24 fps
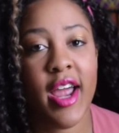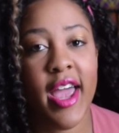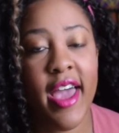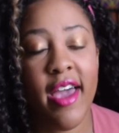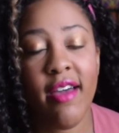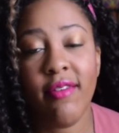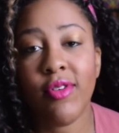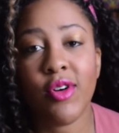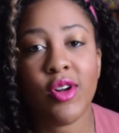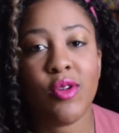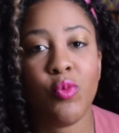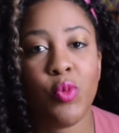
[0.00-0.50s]

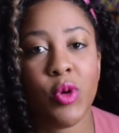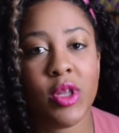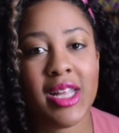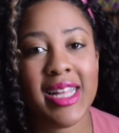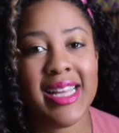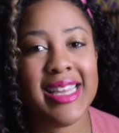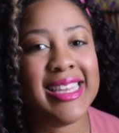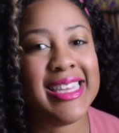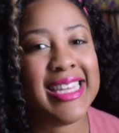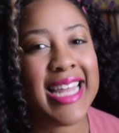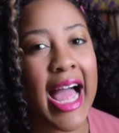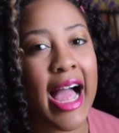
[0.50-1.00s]

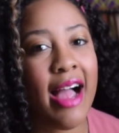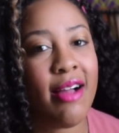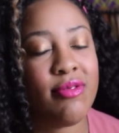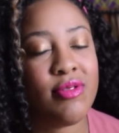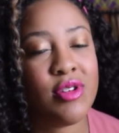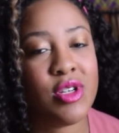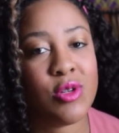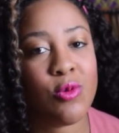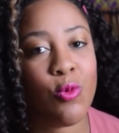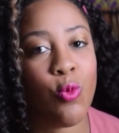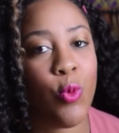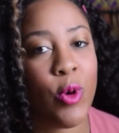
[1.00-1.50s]
really
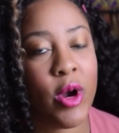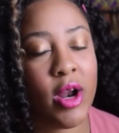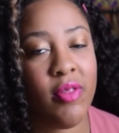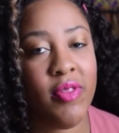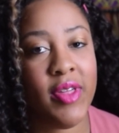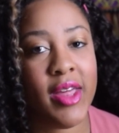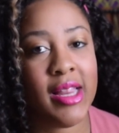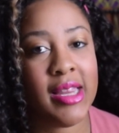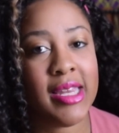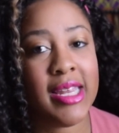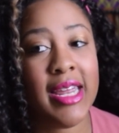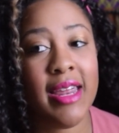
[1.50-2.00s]
left where
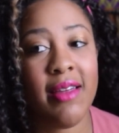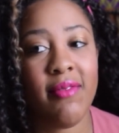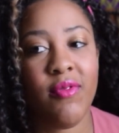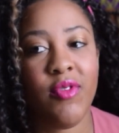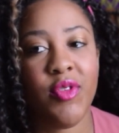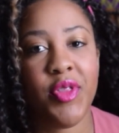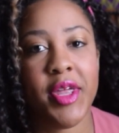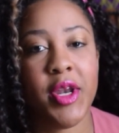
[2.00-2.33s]
they live.